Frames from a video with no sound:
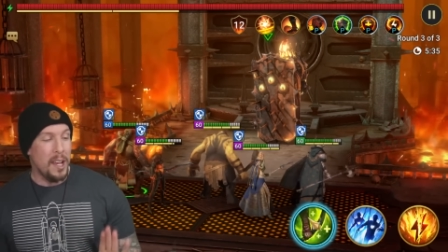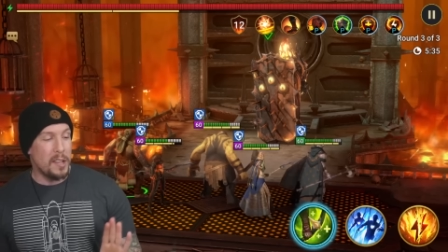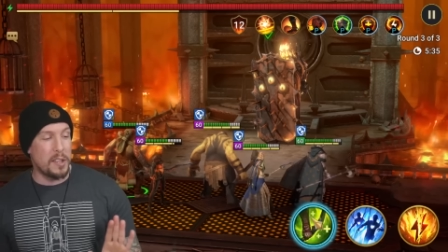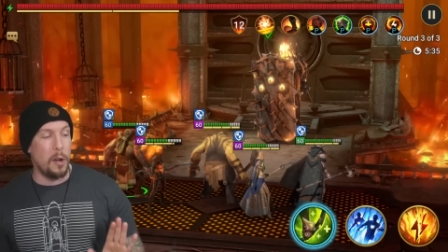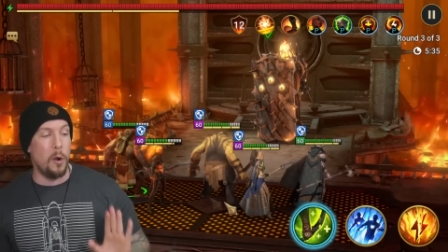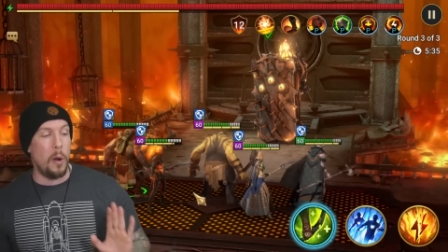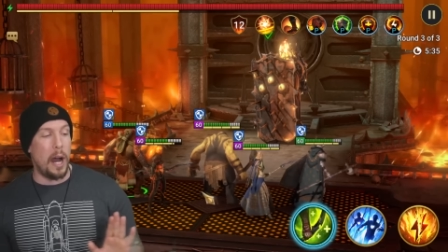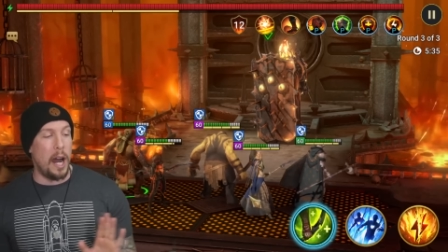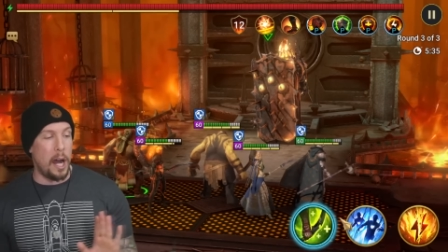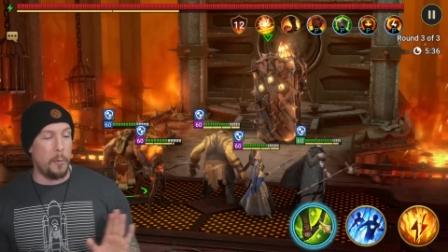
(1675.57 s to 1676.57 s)
So
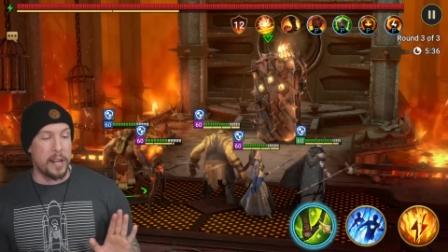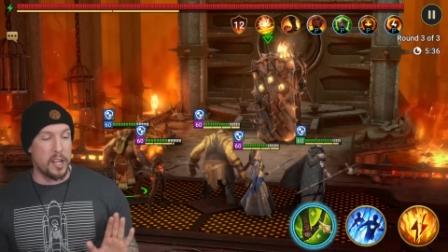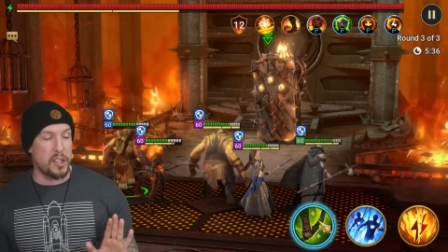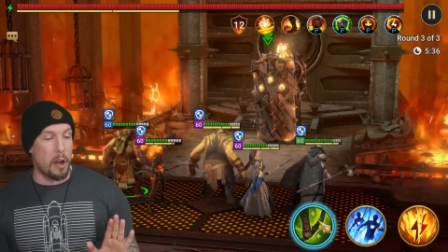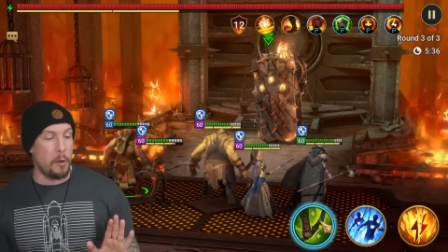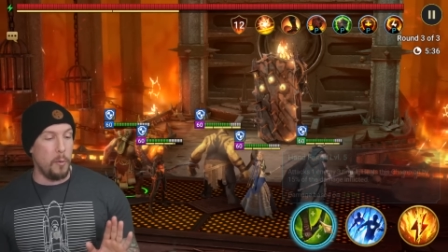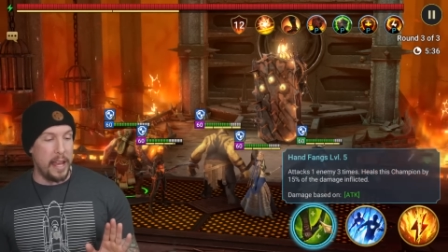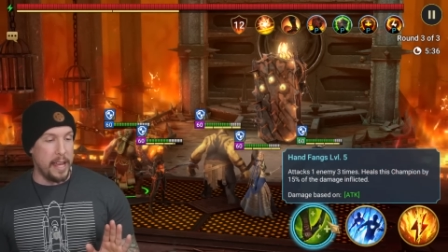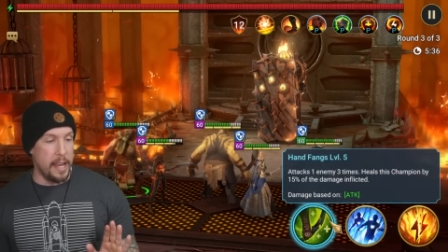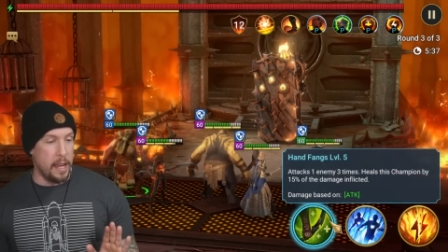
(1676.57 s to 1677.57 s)
we're going to start
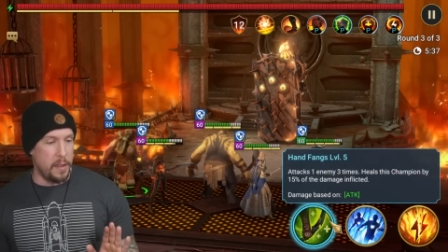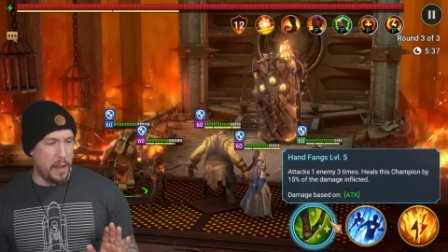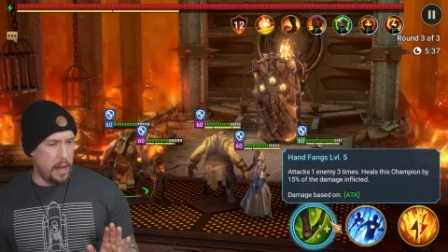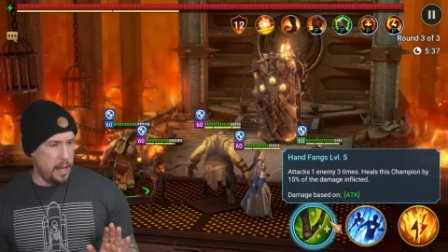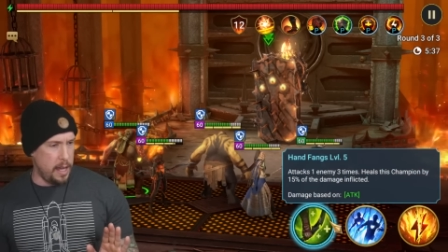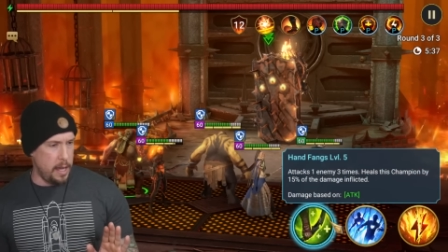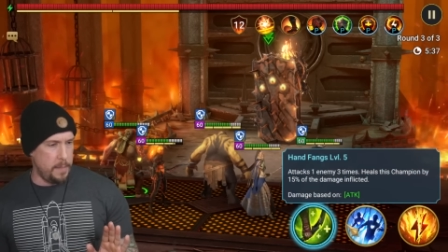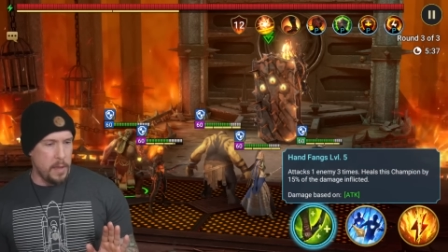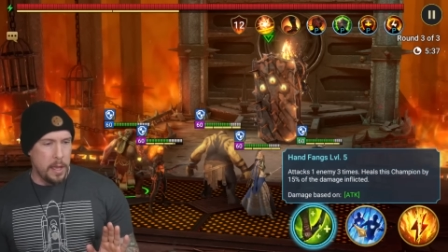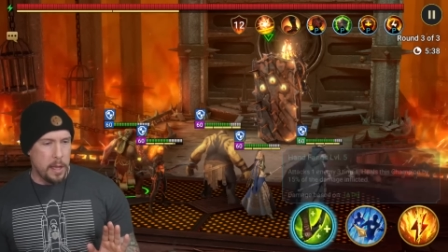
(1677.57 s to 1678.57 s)
with...
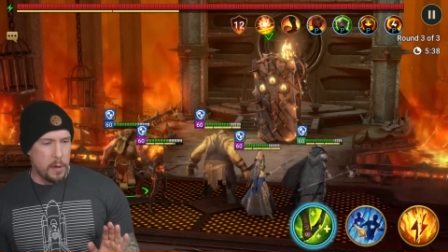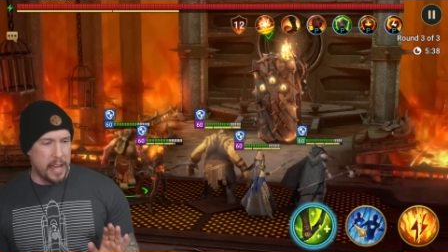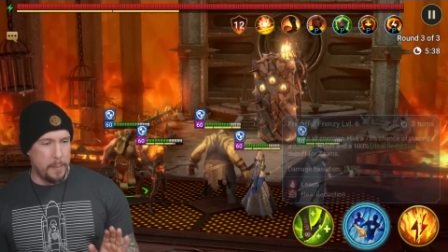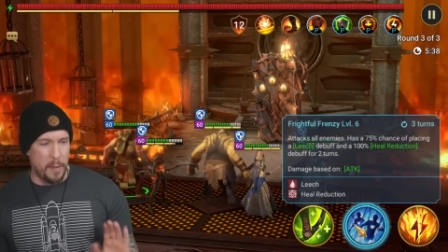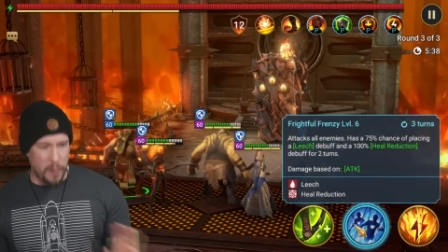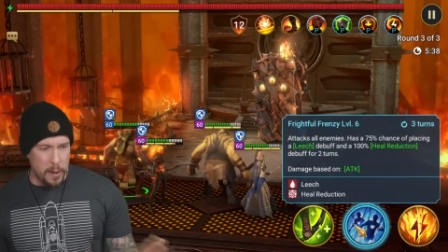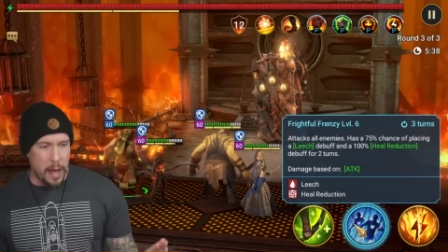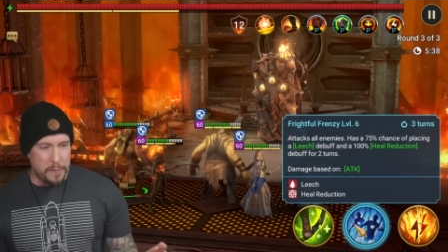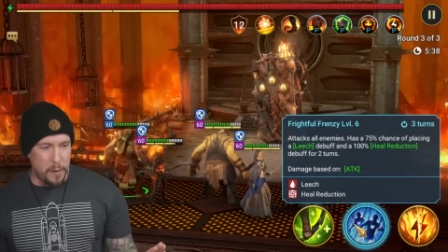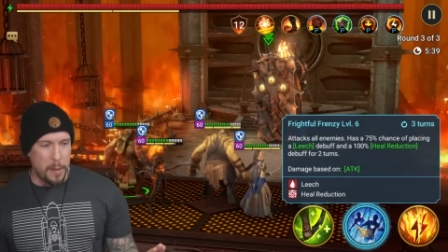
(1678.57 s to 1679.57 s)
Okay, I'm not very
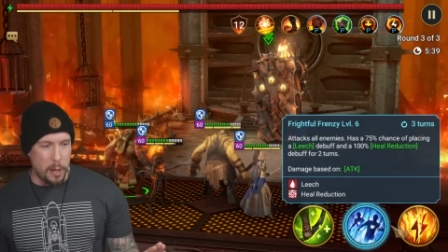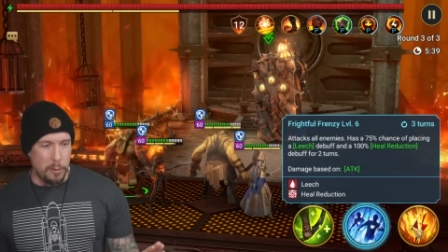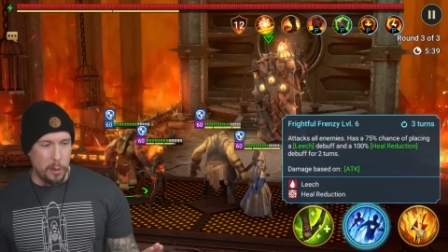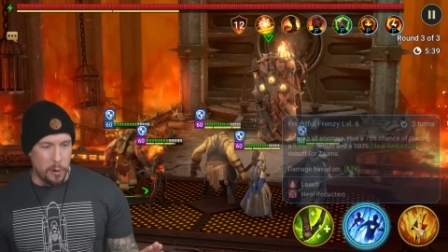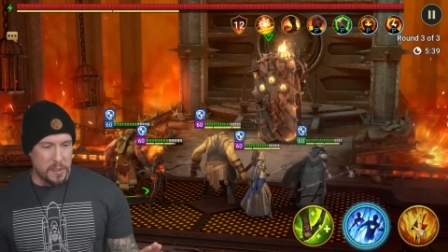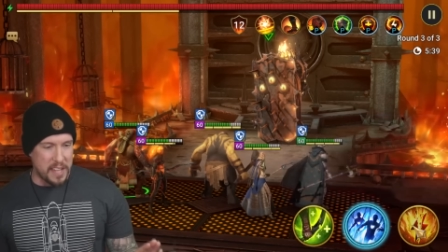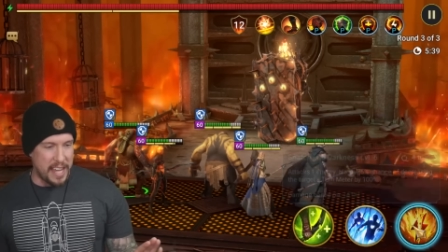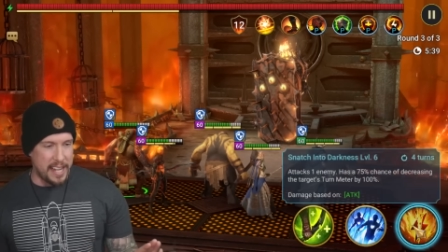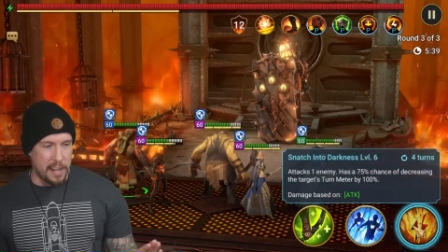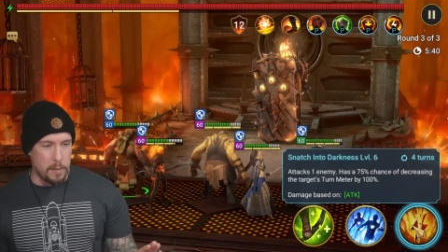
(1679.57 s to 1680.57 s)
unfamiliar with Lorne's
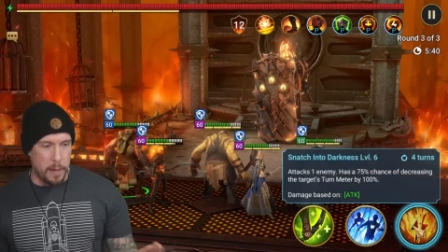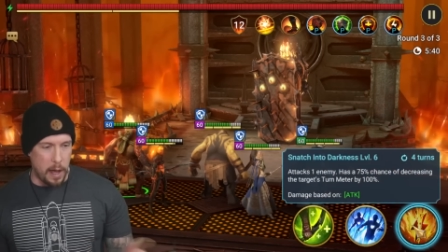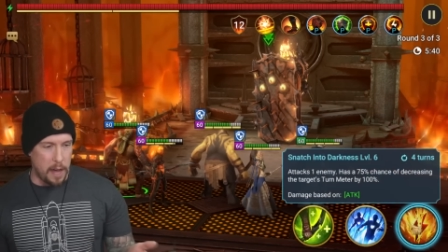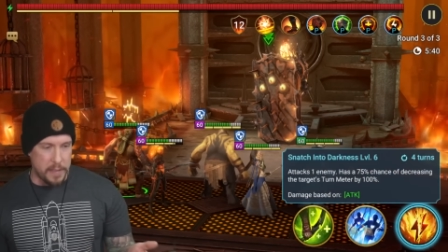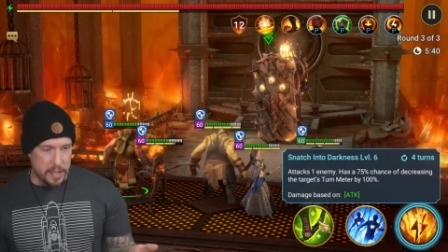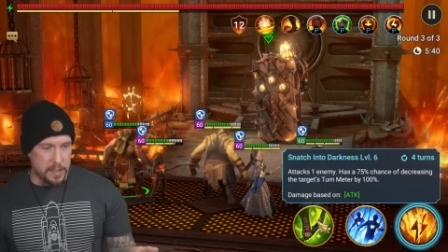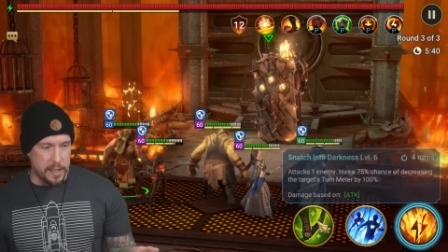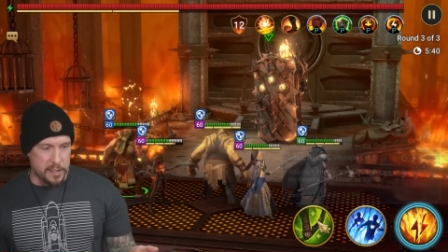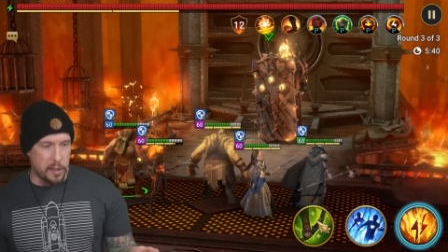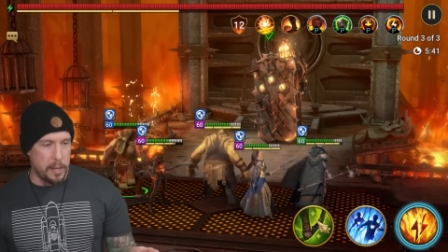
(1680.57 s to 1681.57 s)
kit here, but
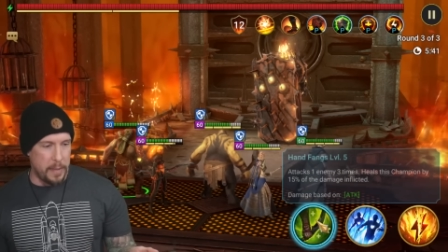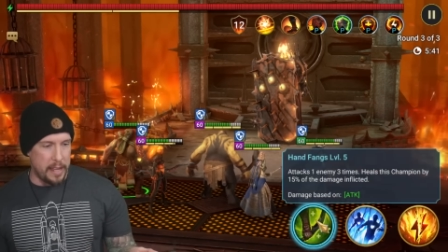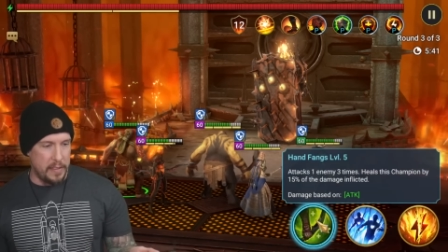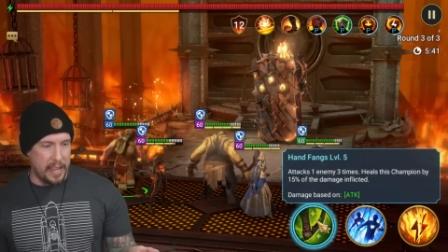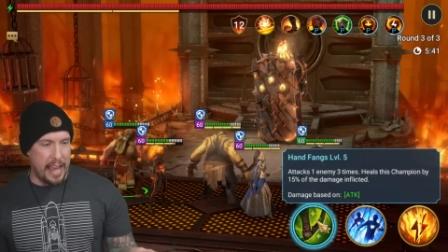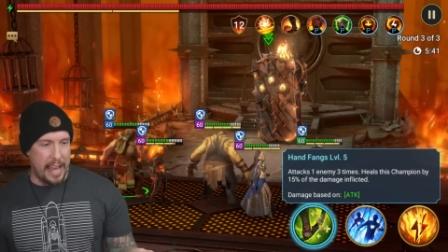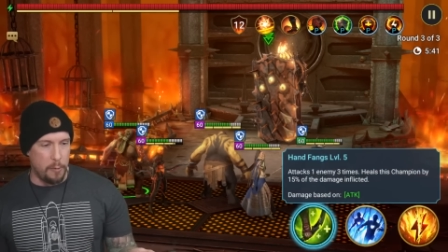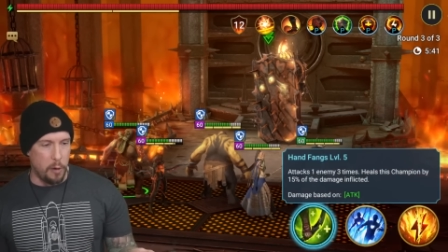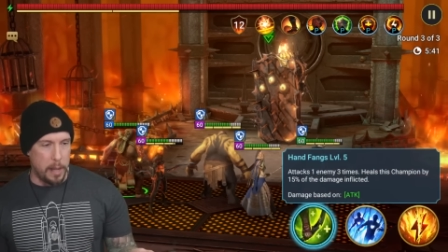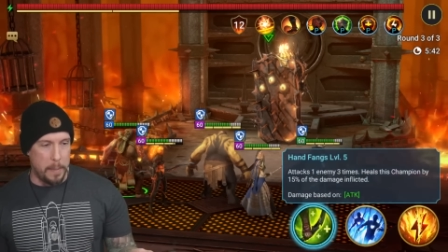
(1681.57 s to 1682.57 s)
obviously it's going to be the
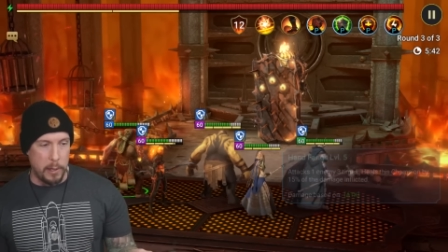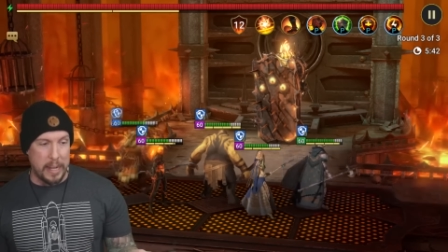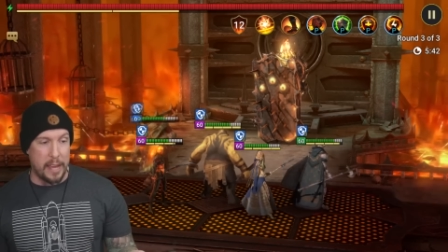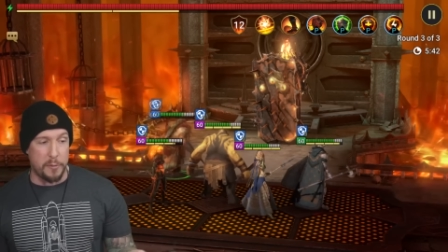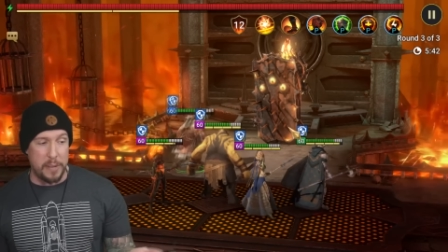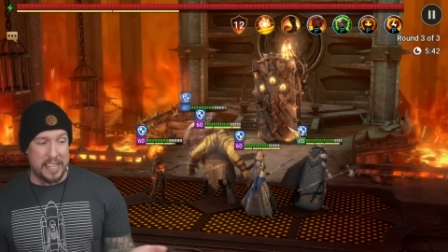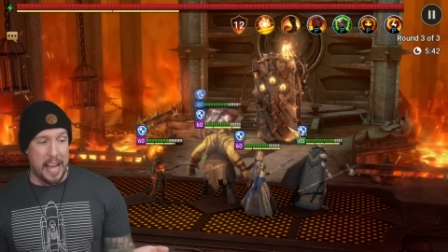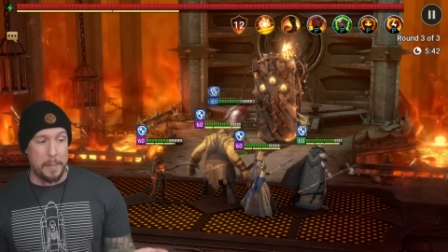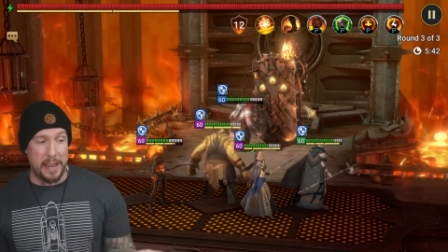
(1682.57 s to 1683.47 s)
A1 ability, a 3-time